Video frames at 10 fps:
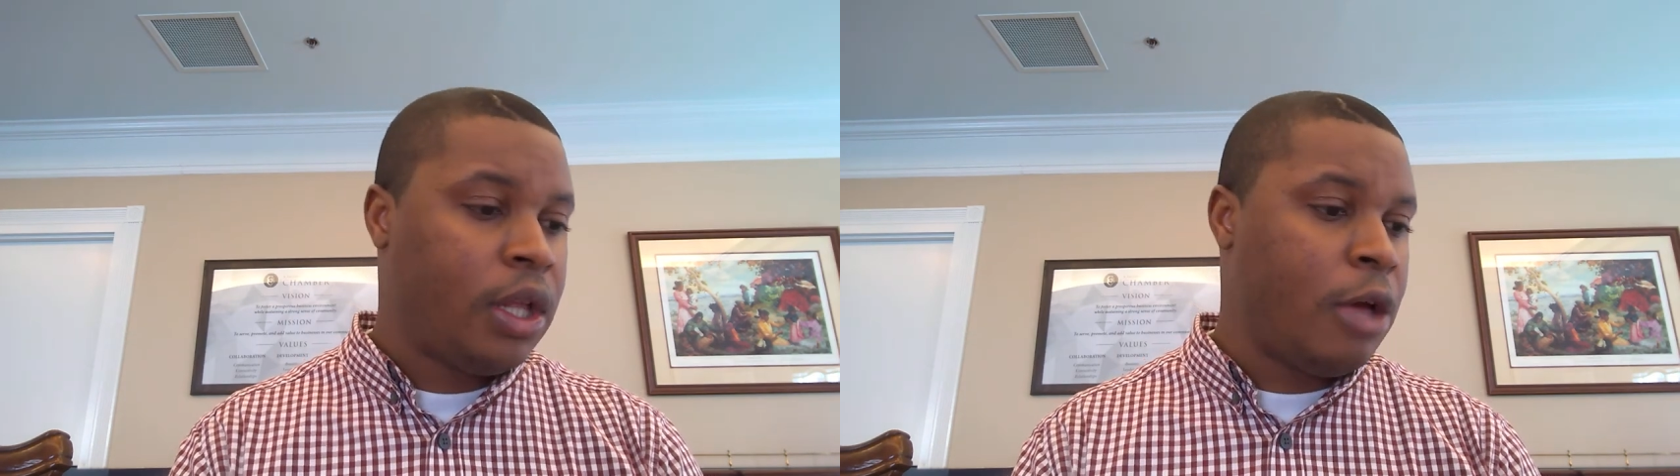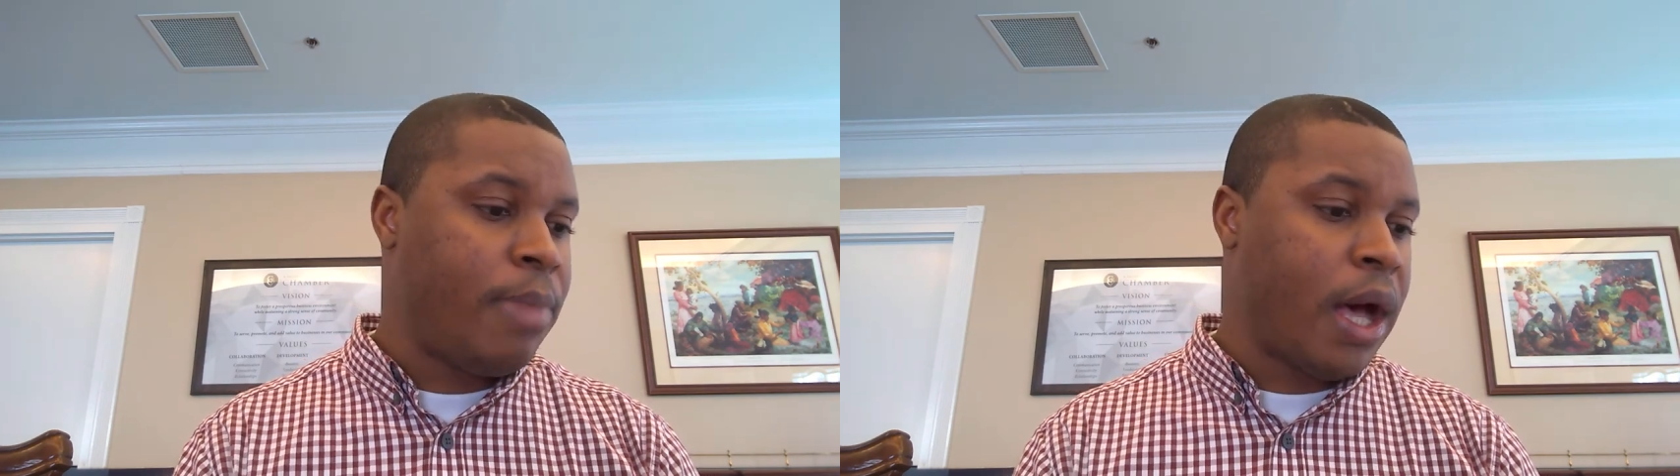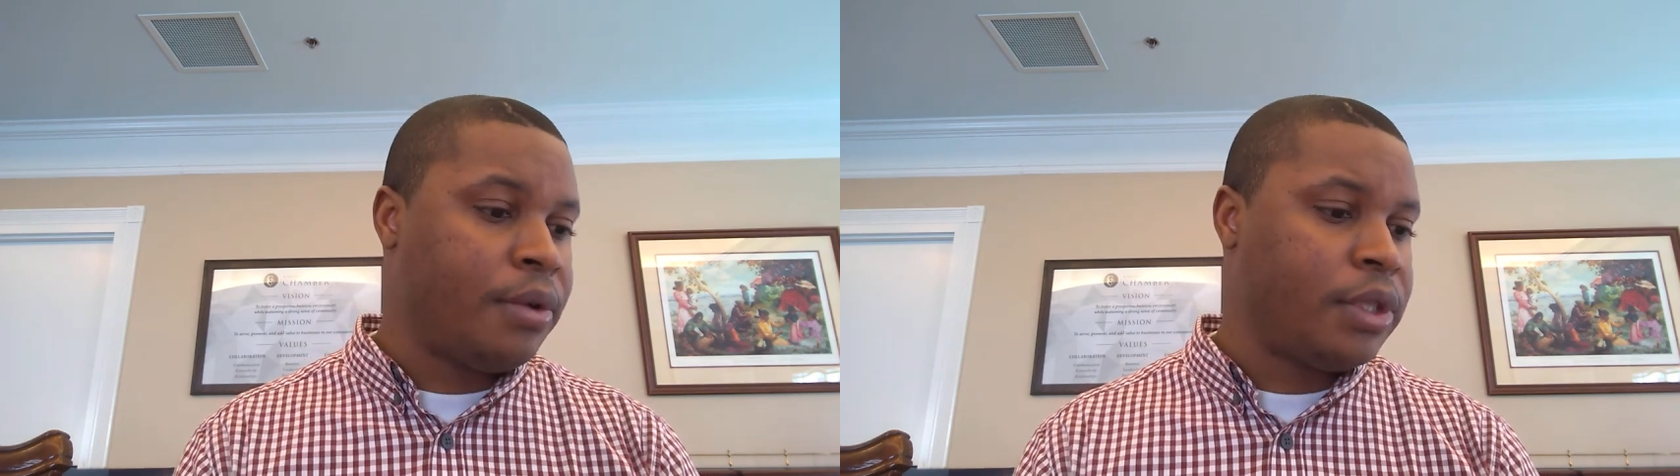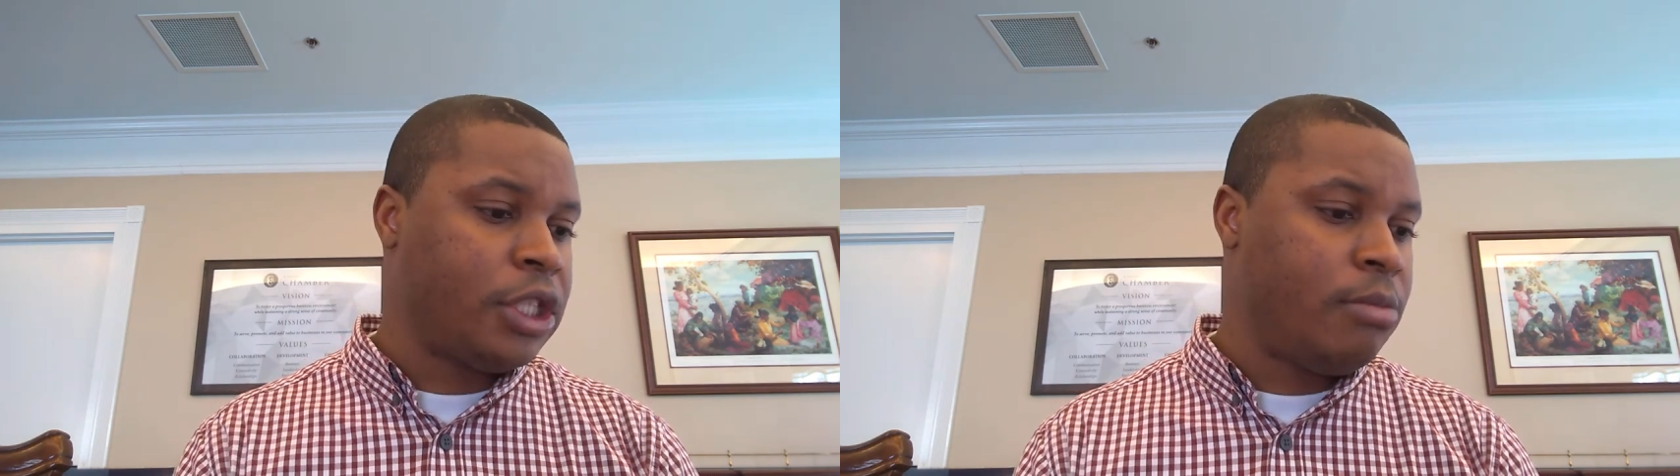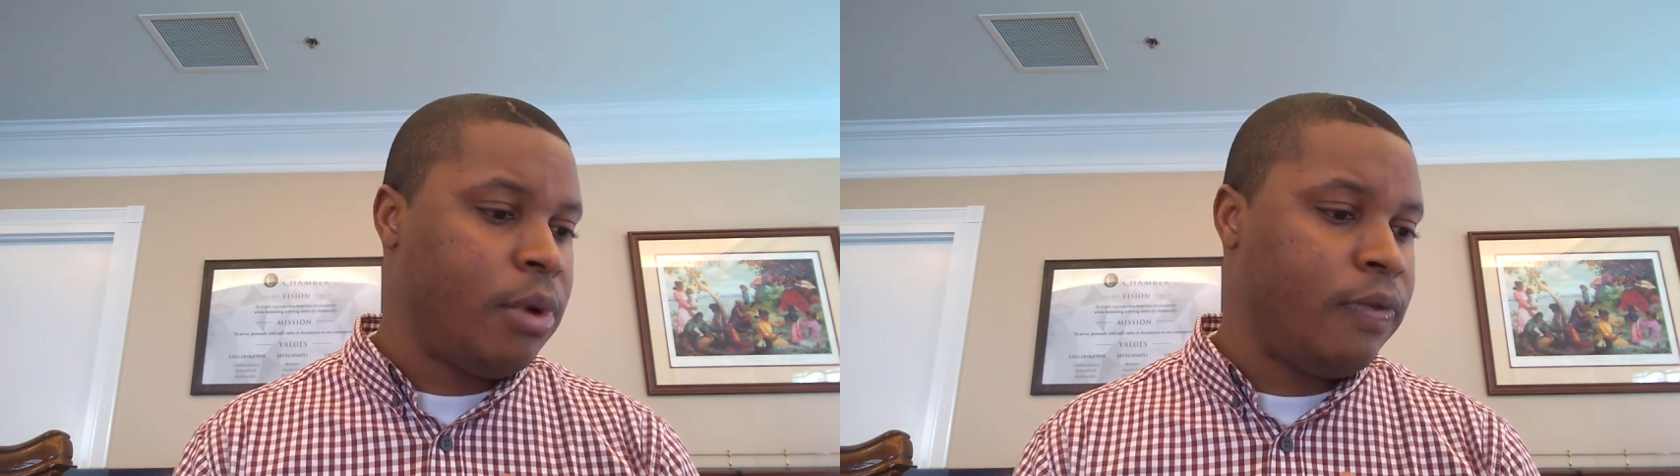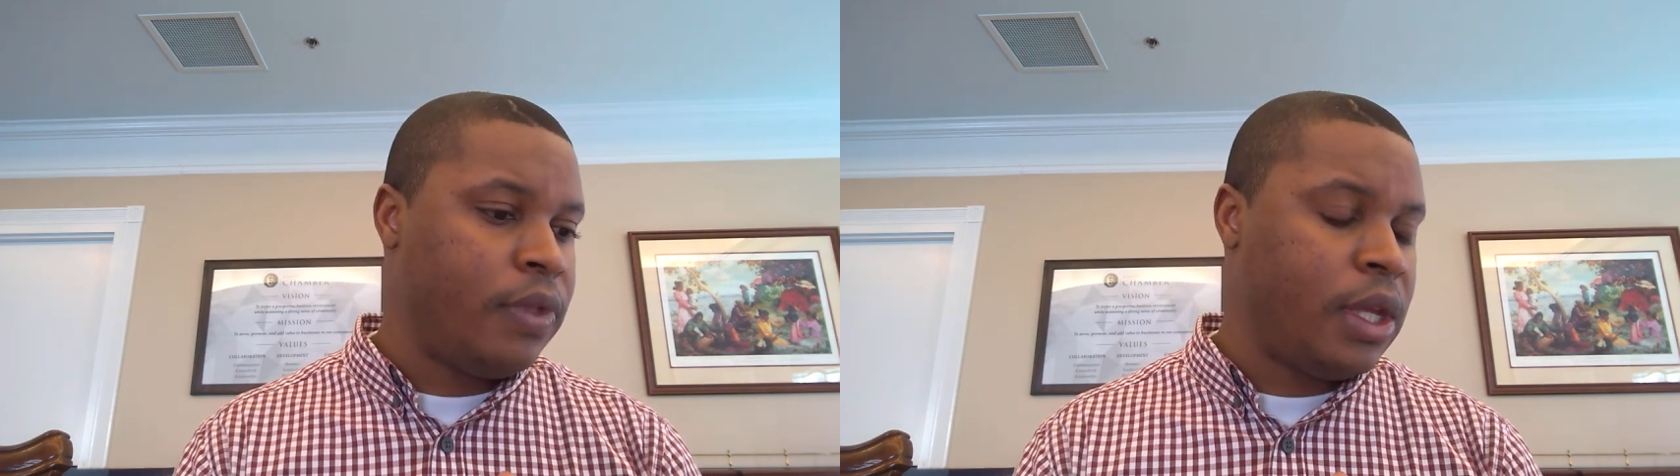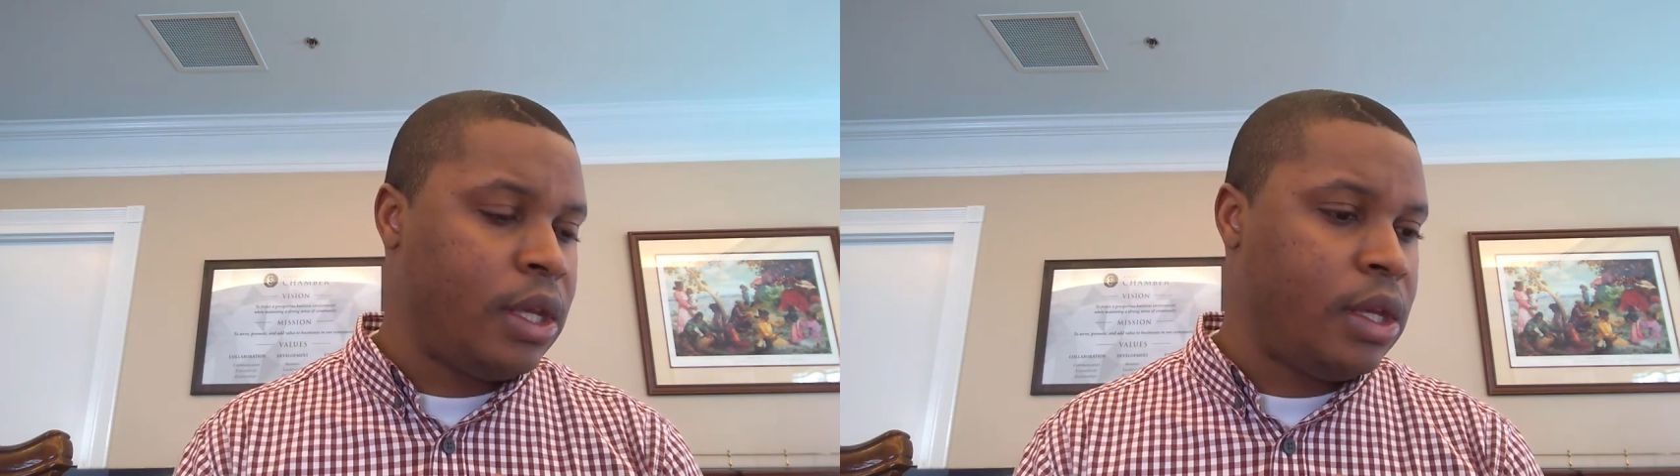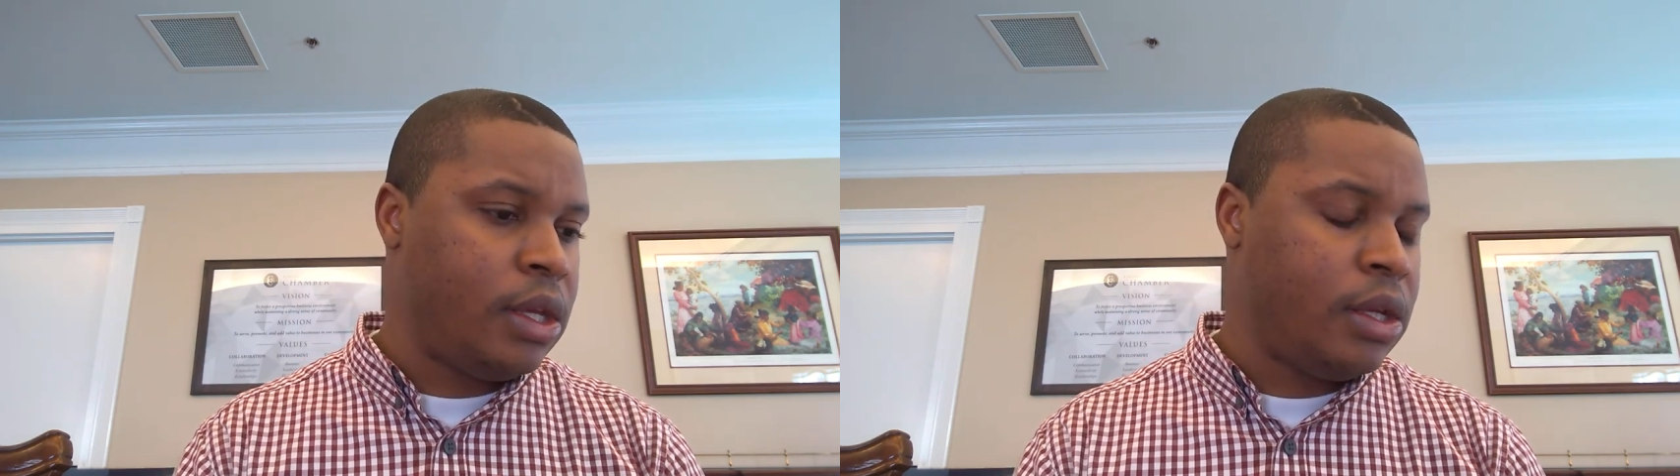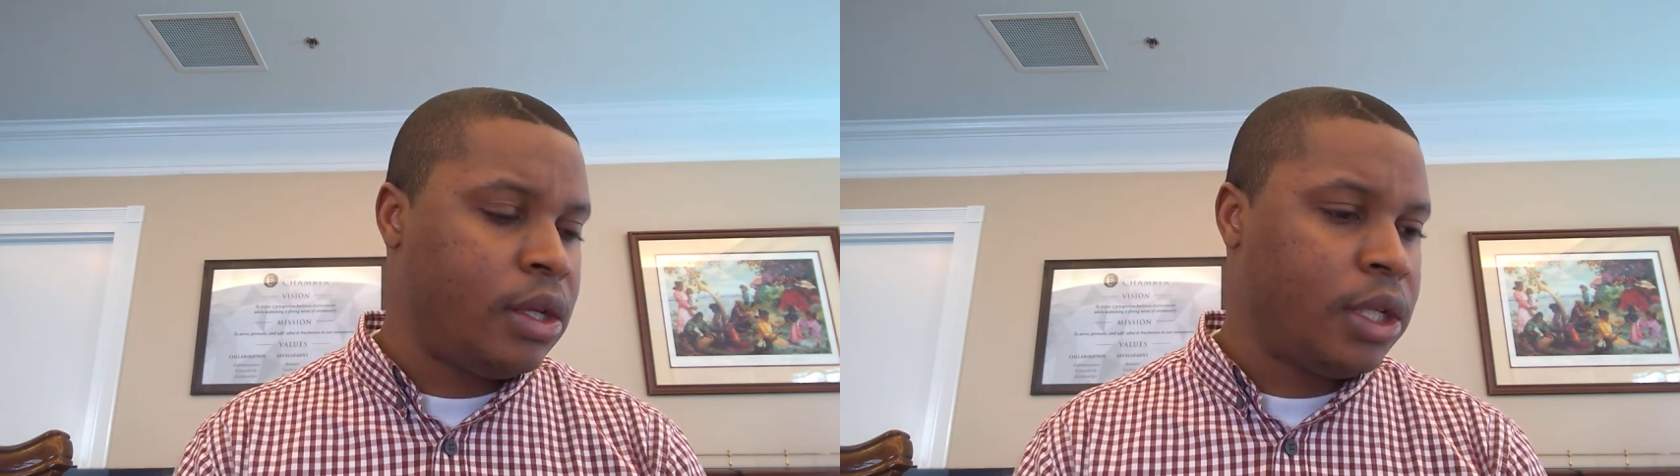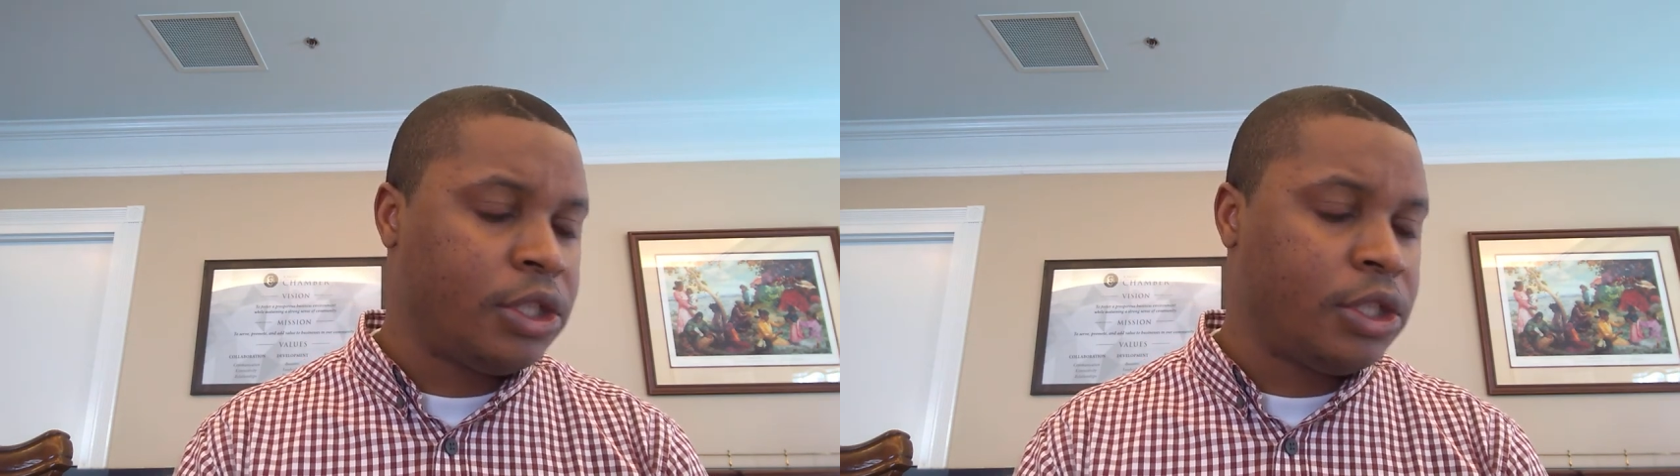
about some of the